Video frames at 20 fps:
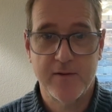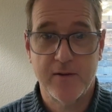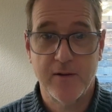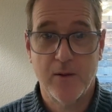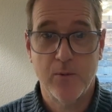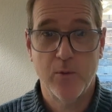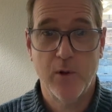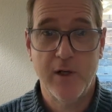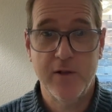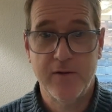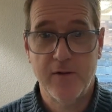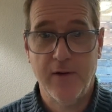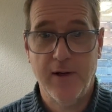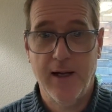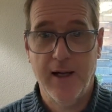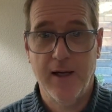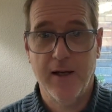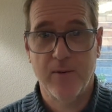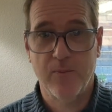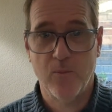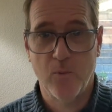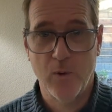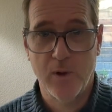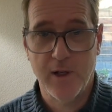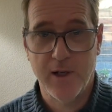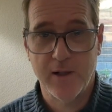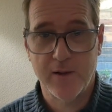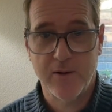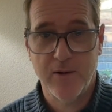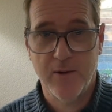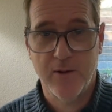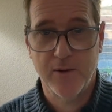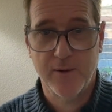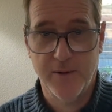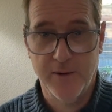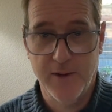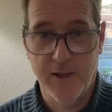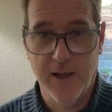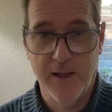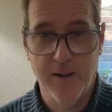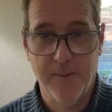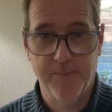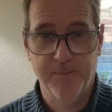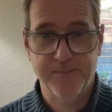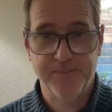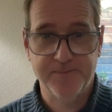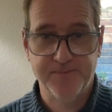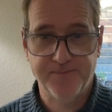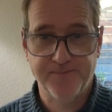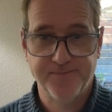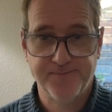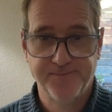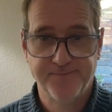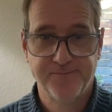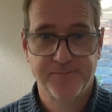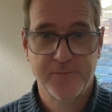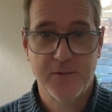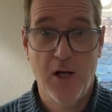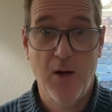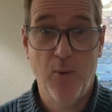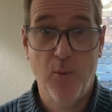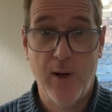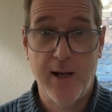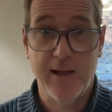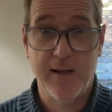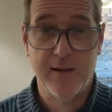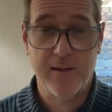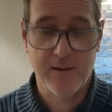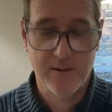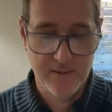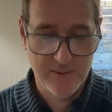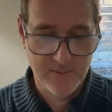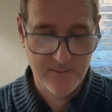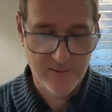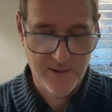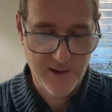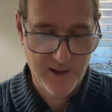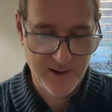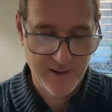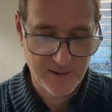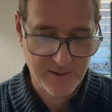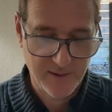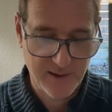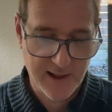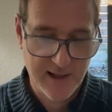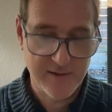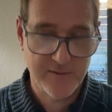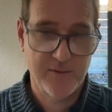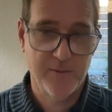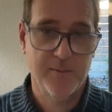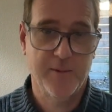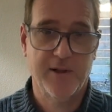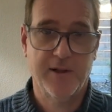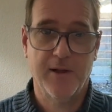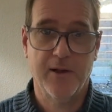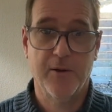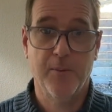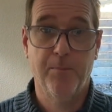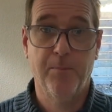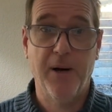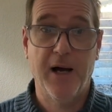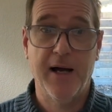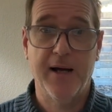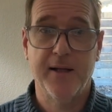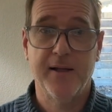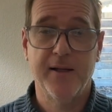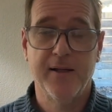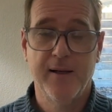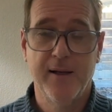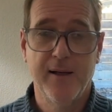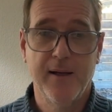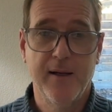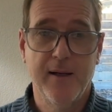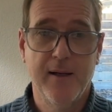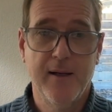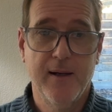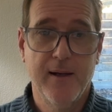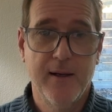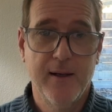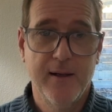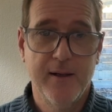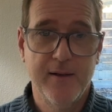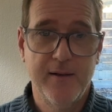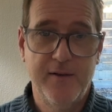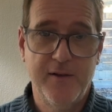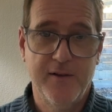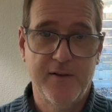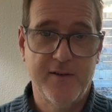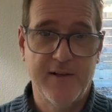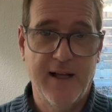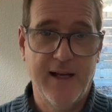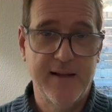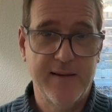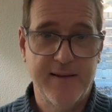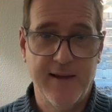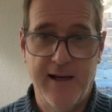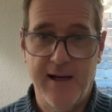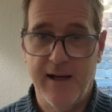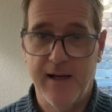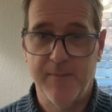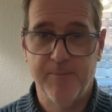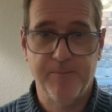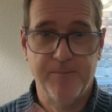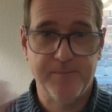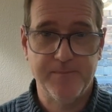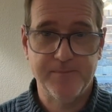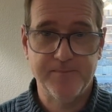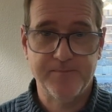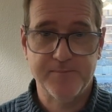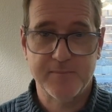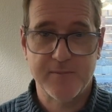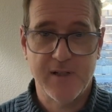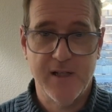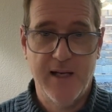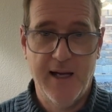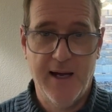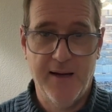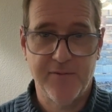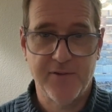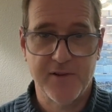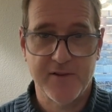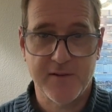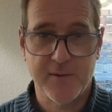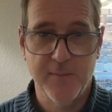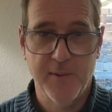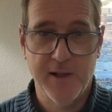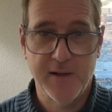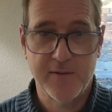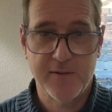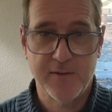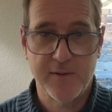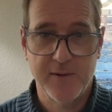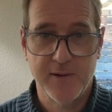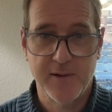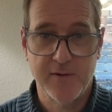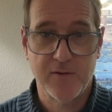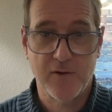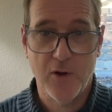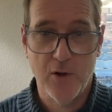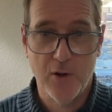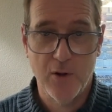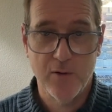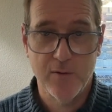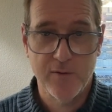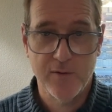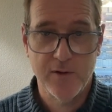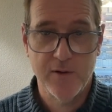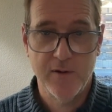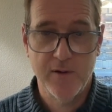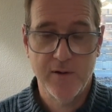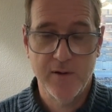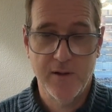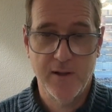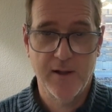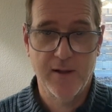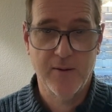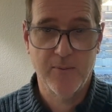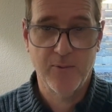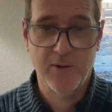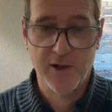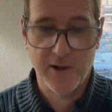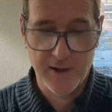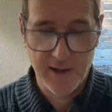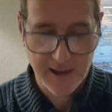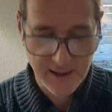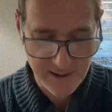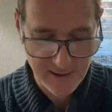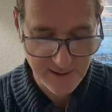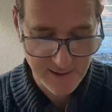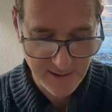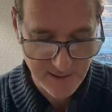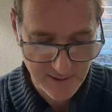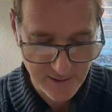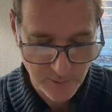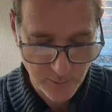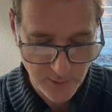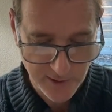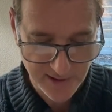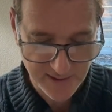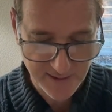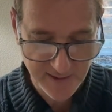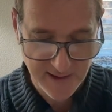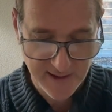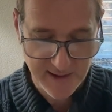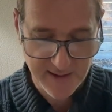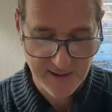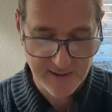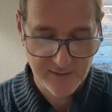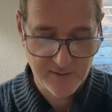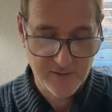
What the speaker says: So raise your hand when I call your name. Oh, wait, we're not in a classroom together. But just like that, half the semester is over and we are headed into week 9.